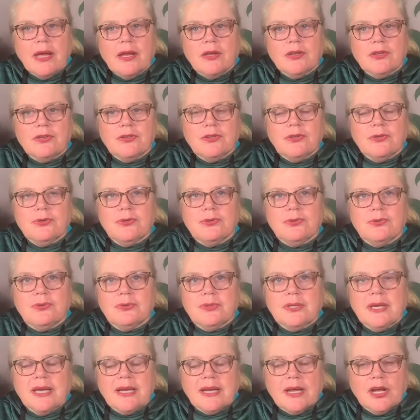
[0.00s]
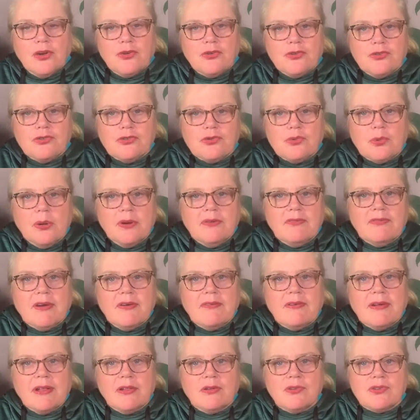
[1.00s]
and you get
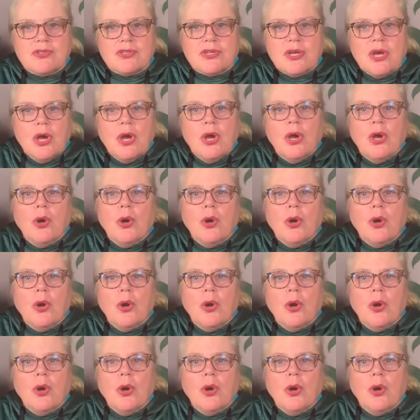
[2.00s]
$125